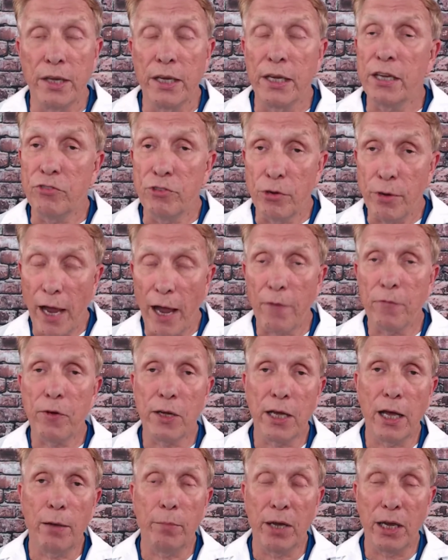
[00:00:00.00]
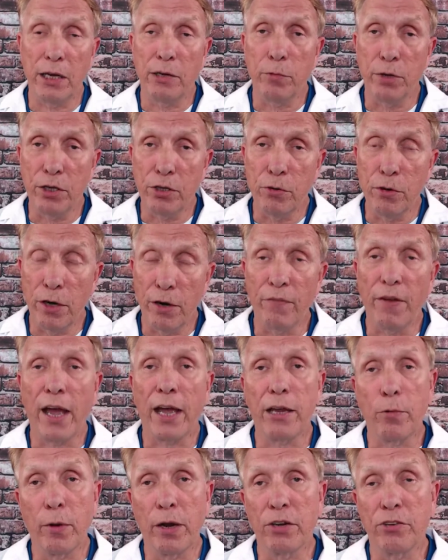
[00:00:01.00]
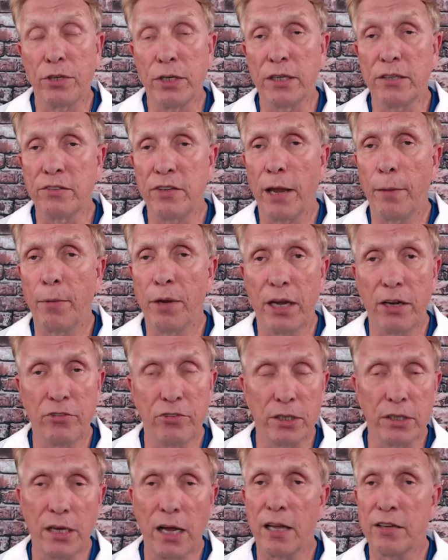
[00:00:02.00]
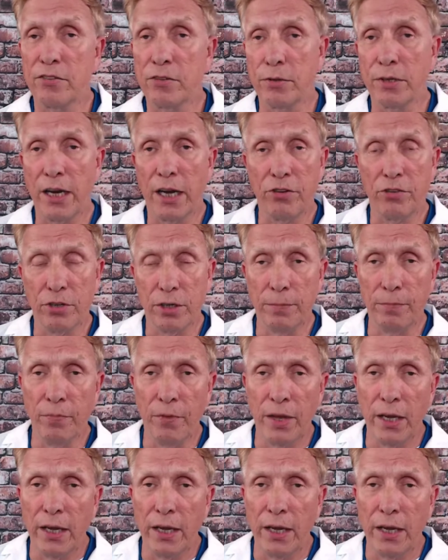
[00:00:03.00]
is, you have to come in, we do an evaluation, examination, consultation,